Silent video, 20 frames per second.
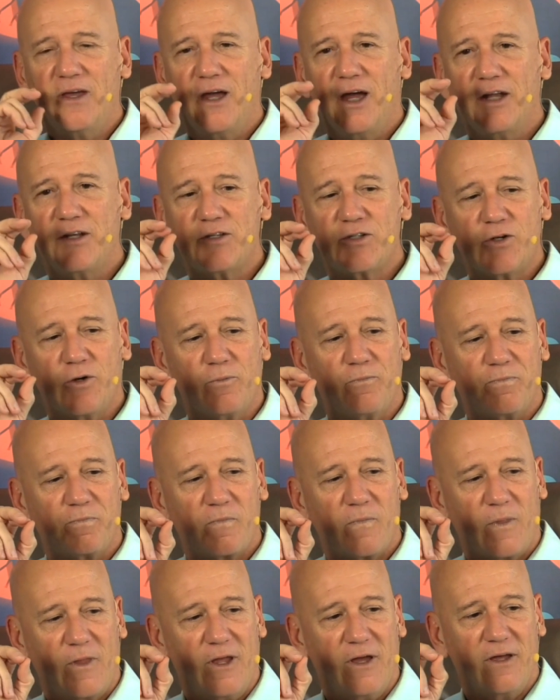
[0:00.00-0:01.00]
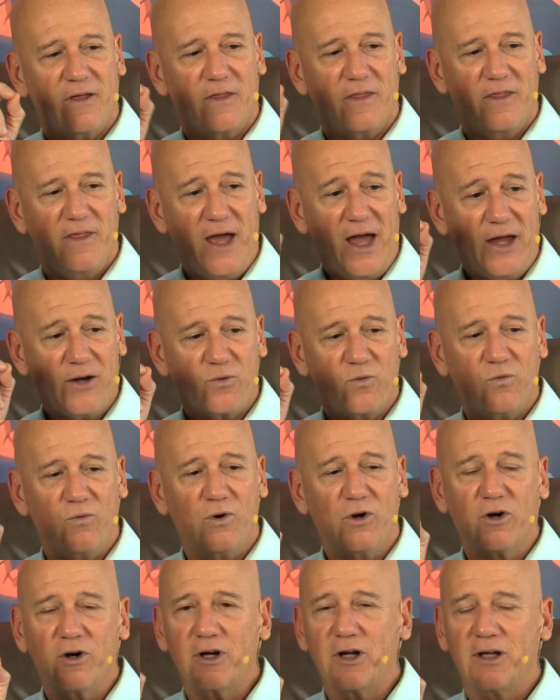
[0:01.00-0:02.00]
And so that
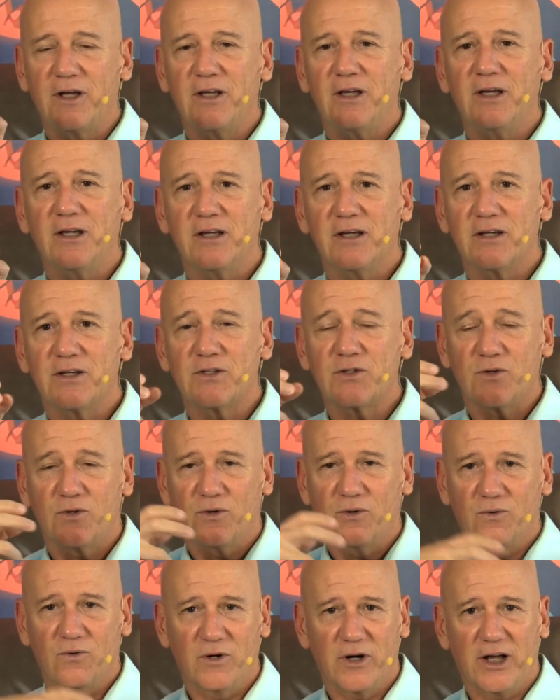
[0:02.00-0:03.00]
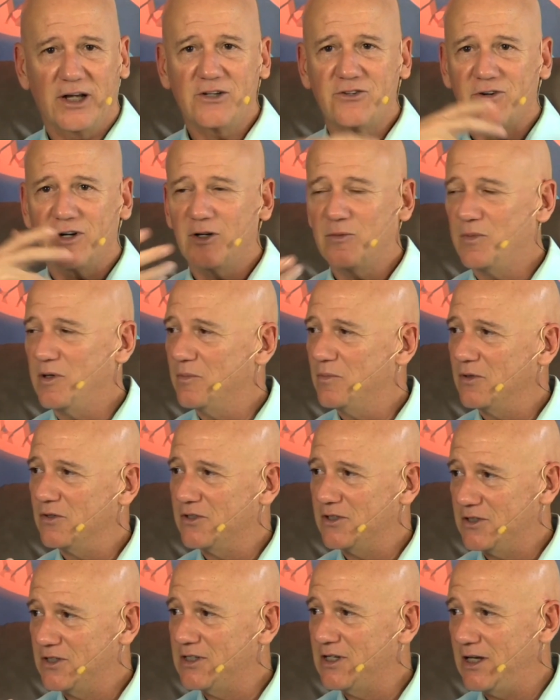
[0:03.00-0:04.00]
work is what I train people
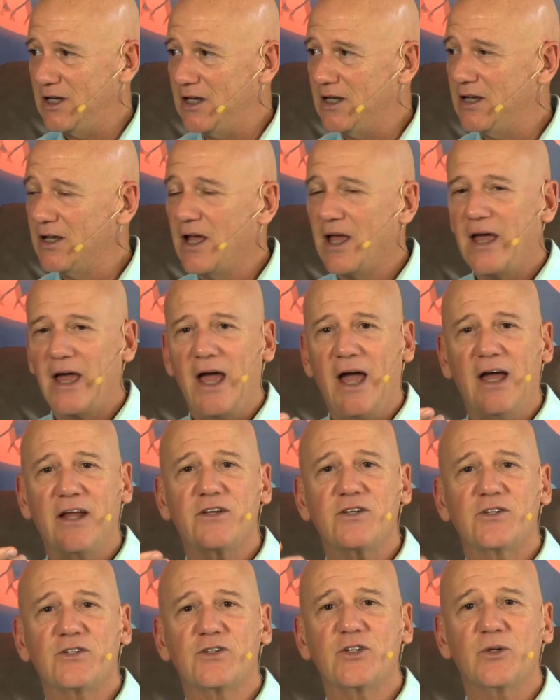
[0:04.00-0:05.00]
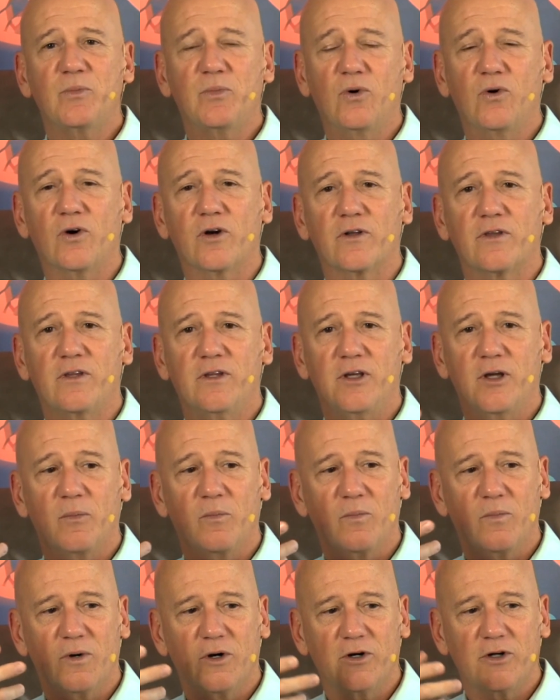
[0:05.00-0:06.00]
to see and to support, the
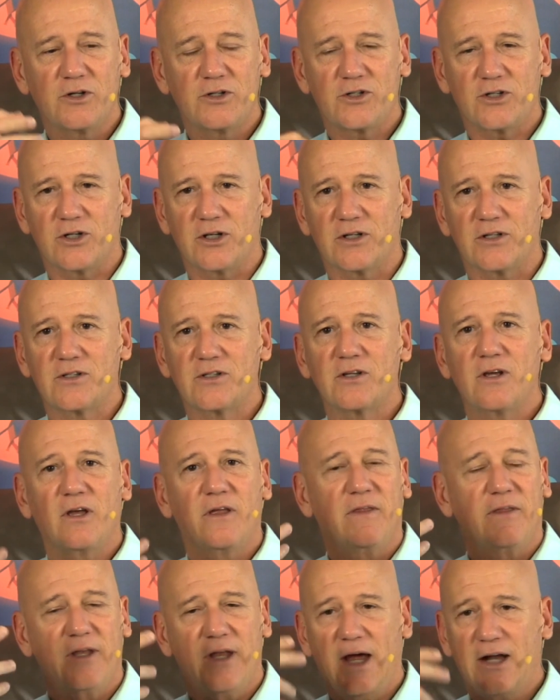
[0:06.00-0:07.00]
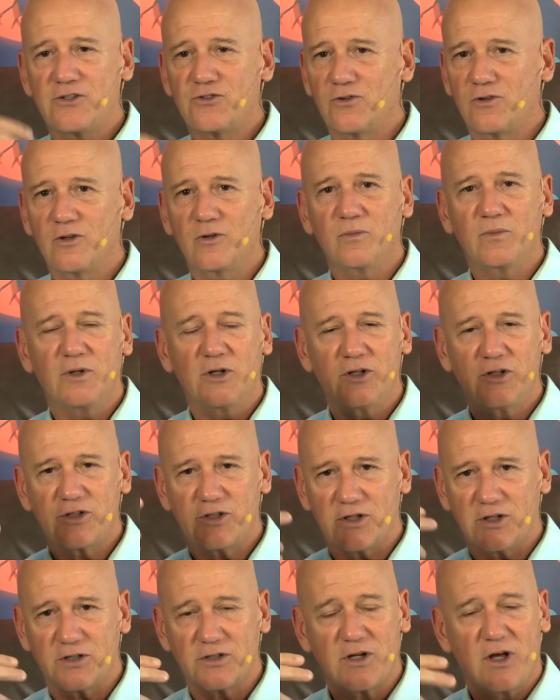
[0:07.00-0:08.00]
emergence, natural
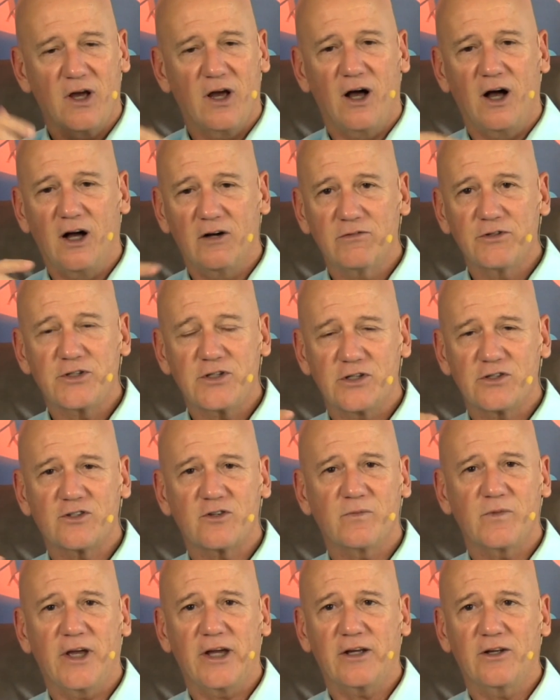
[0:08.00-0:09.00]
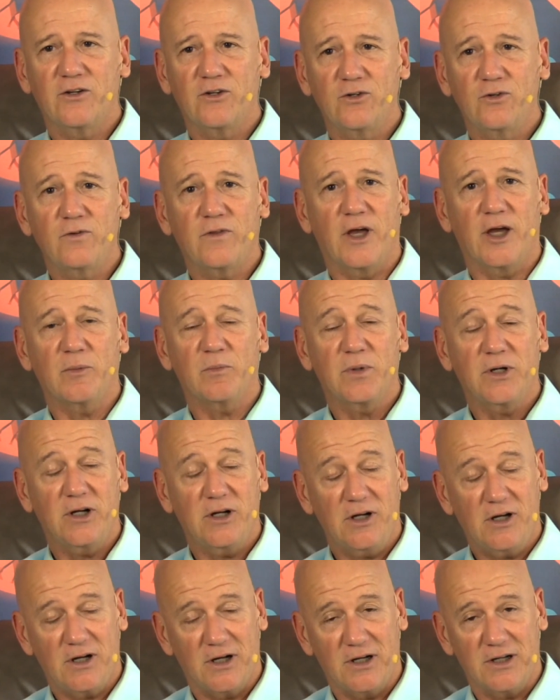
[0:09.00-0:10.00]
emergence of a system that can do that,
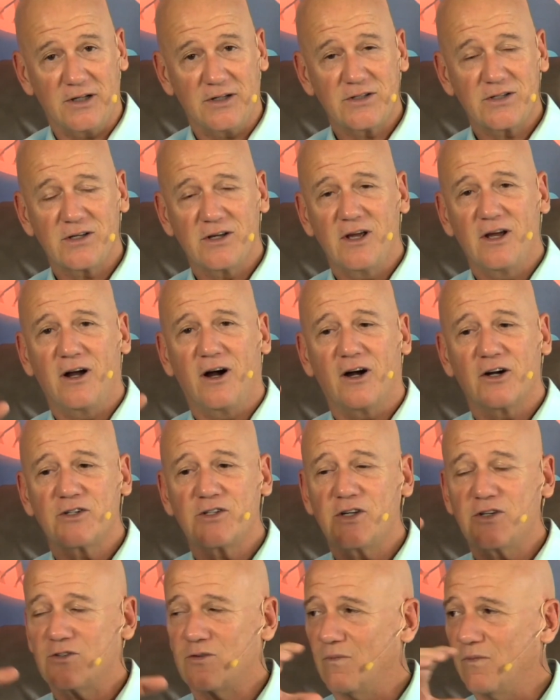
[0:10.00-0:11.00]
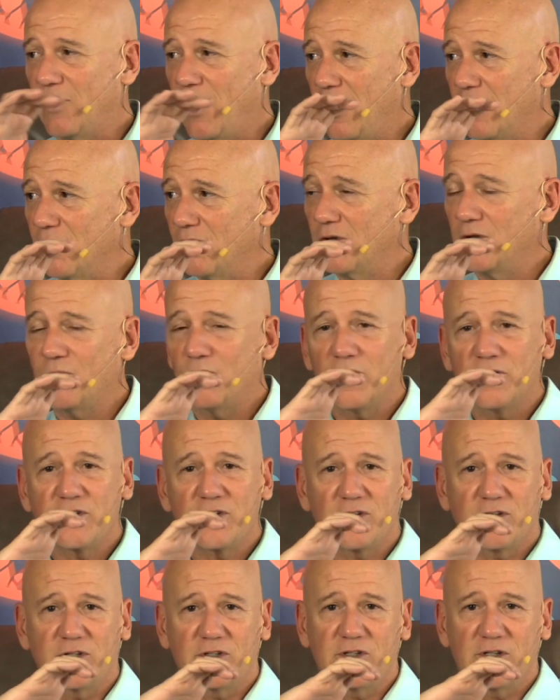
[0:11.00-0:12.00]
because our system not only
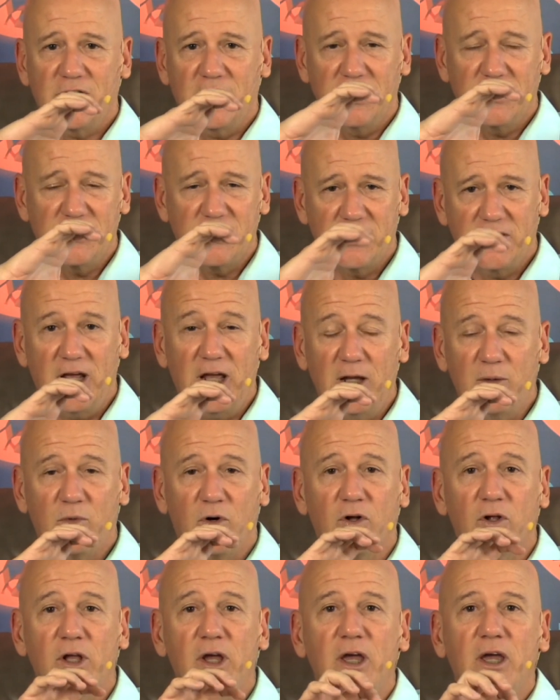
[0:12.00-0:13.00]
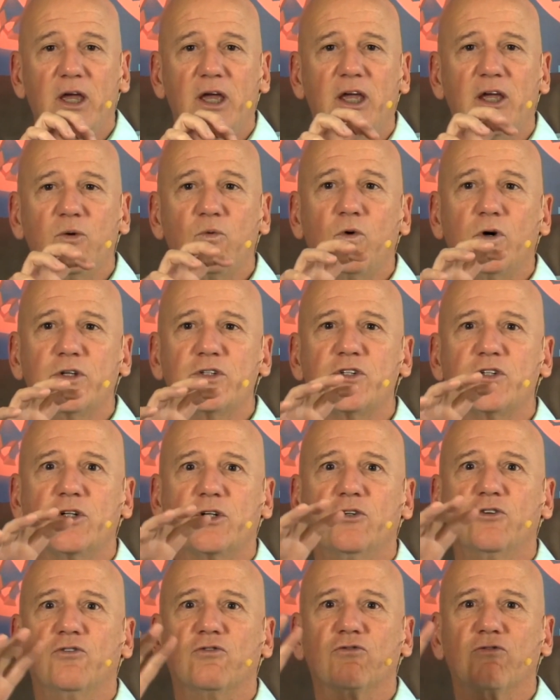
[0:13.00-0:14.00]
wants to stay stable, it wants to
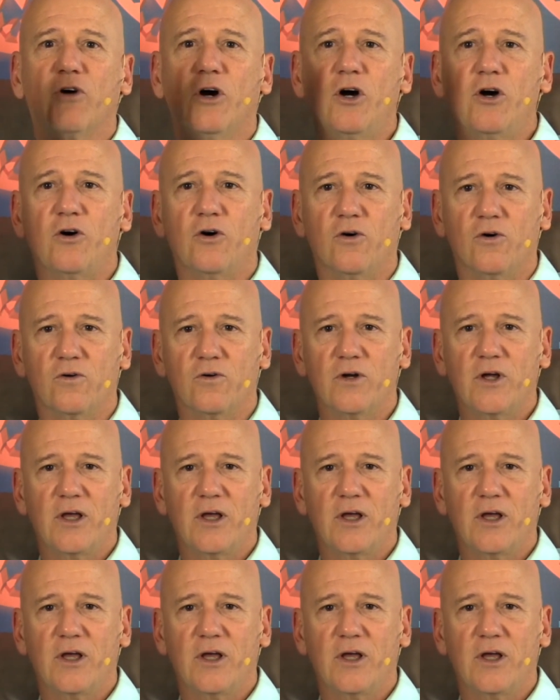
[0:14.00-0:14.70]
grow.